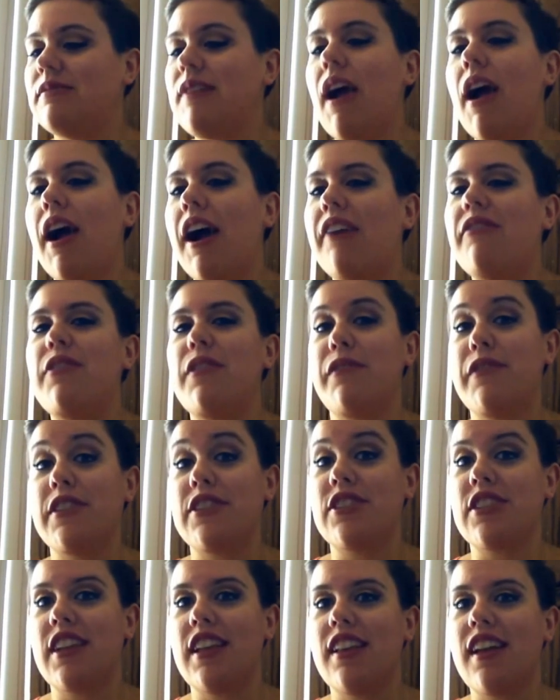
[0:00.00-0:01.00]
have
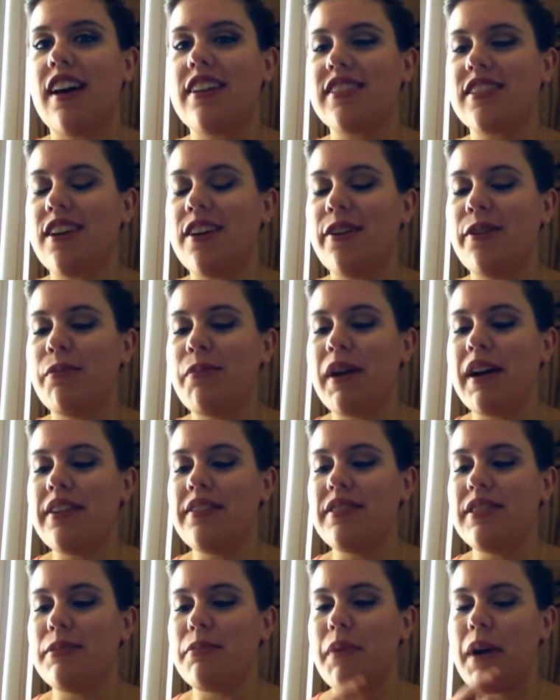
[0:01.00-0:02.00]
officially lost 100
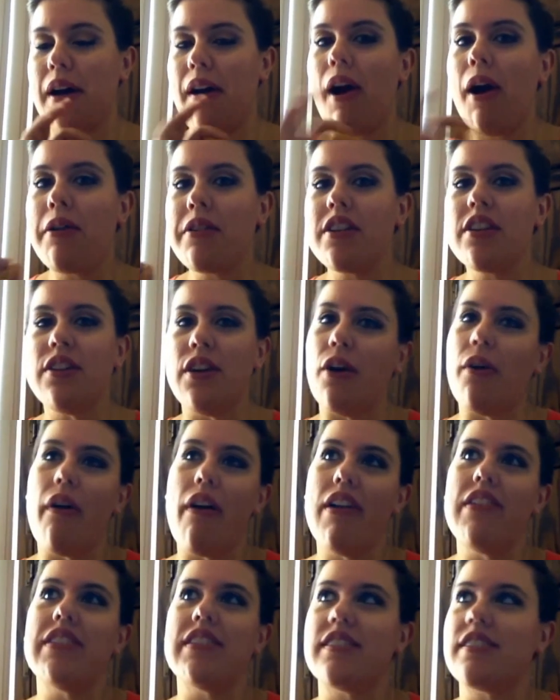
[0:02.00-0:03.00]
pounds. But, uh, you know,
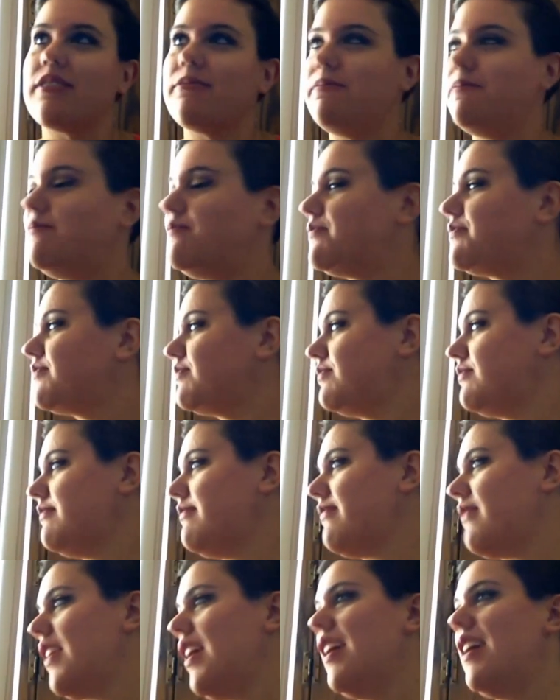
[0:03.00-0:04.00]
it's
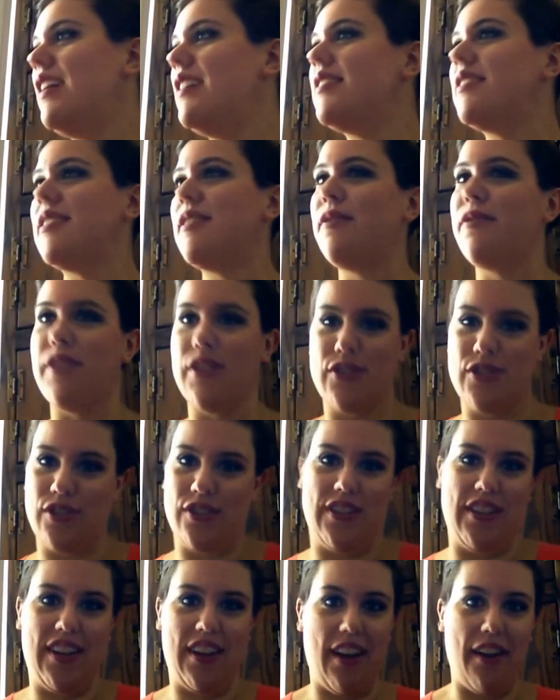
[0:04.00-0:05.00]
it's official
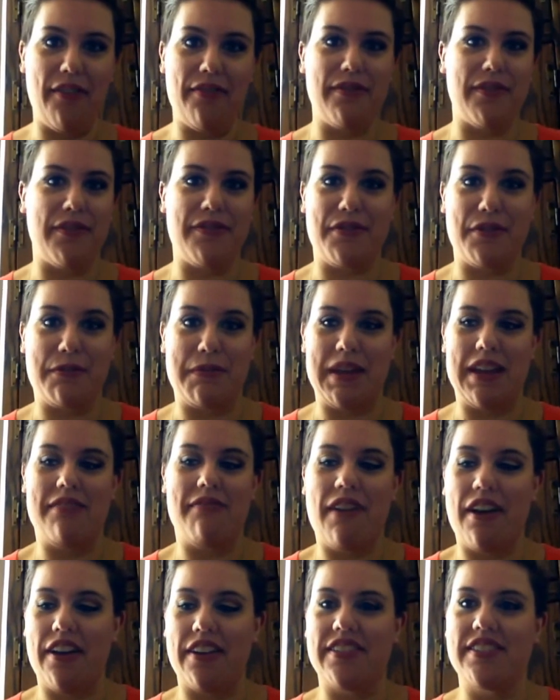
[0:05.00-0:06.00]
enough for me,
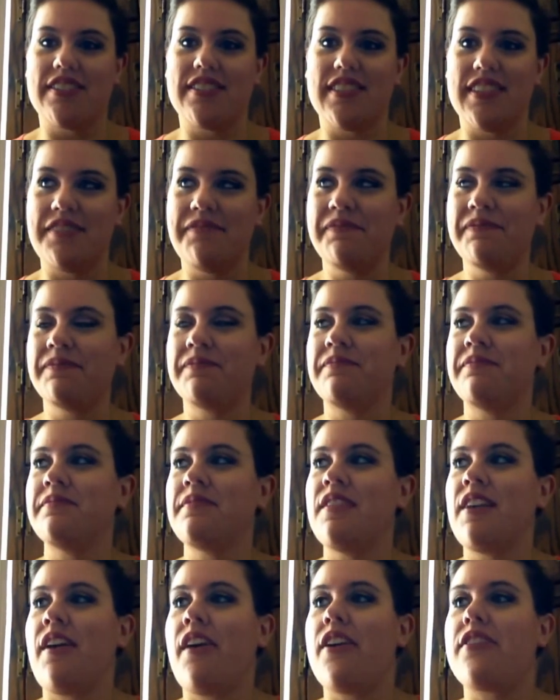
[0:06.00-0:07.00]
honestly.
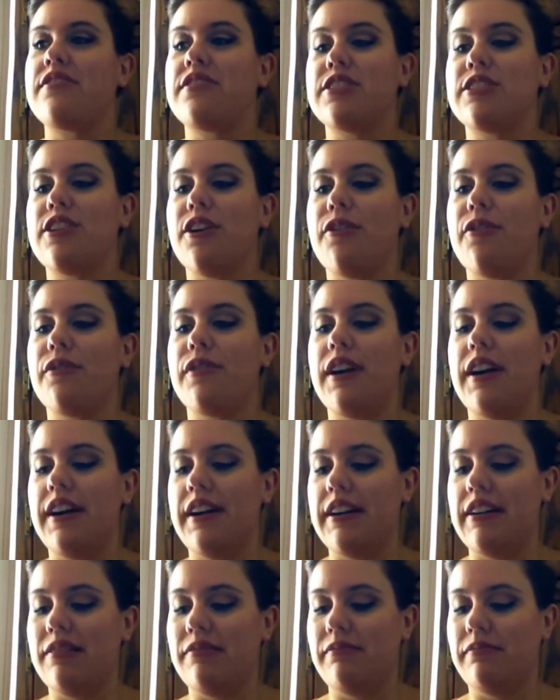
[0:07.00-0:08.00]
So,
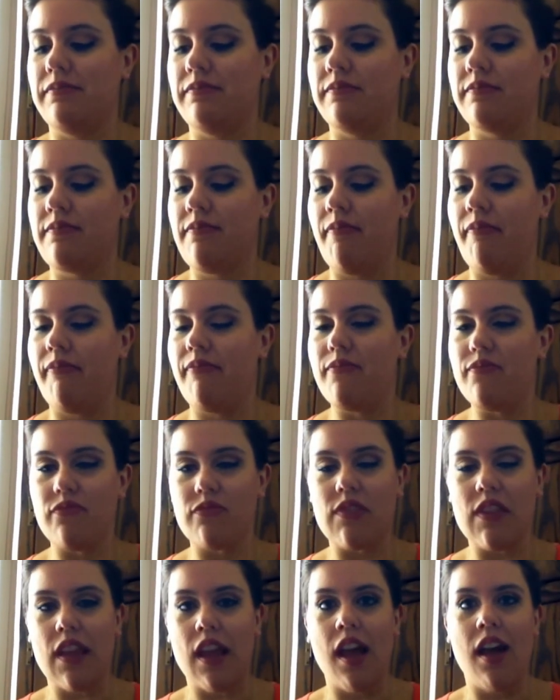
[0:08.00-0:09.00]
um,
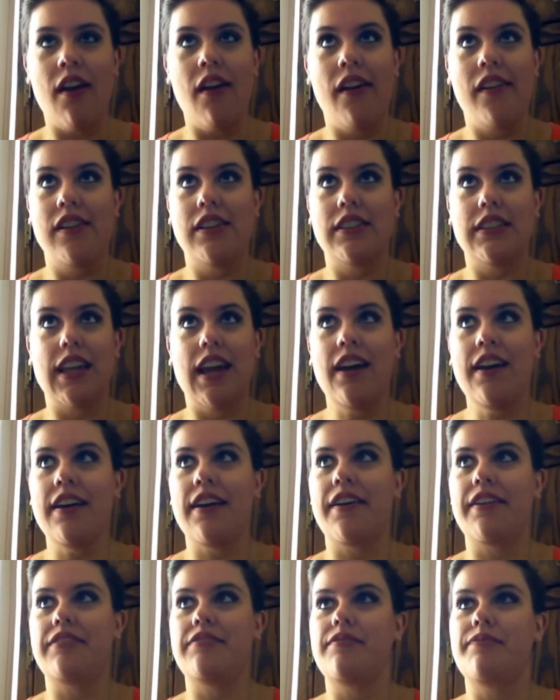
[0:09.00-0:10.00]

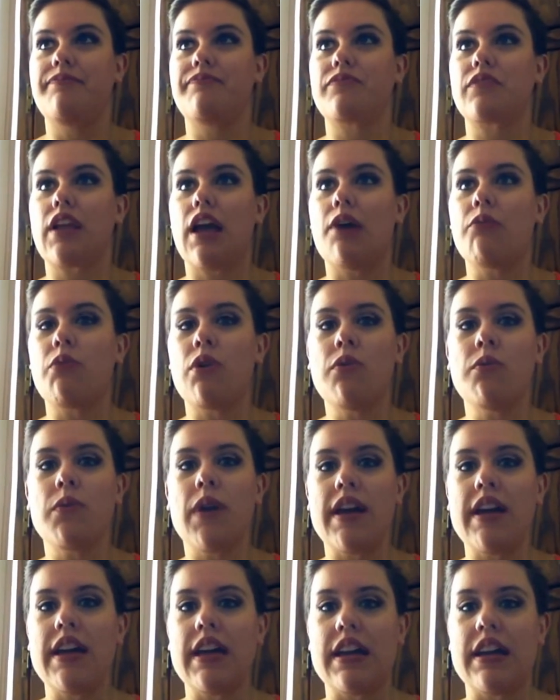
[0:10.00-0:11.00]
yeah, I won't
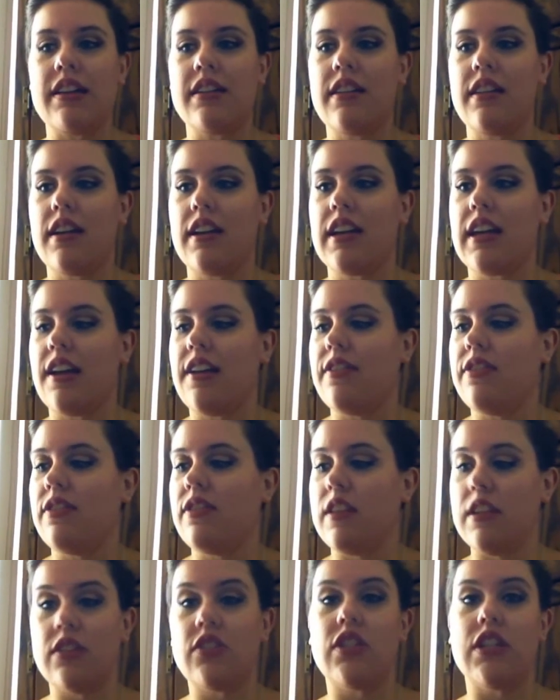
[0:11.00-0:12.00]
weigh in again
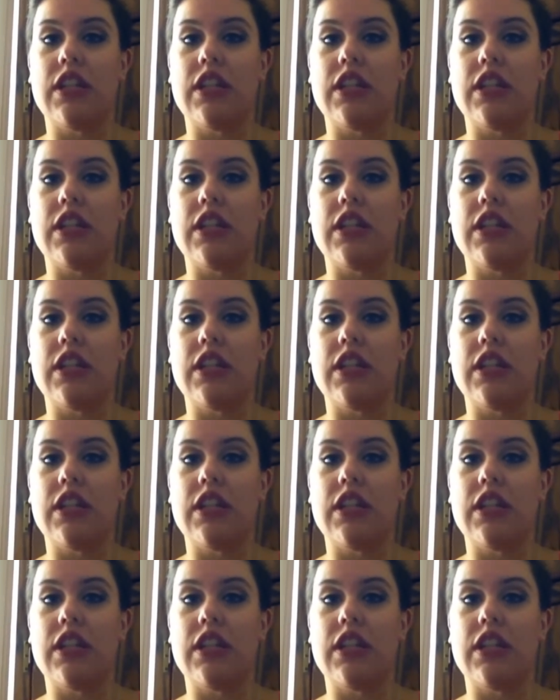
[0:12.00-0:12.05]
this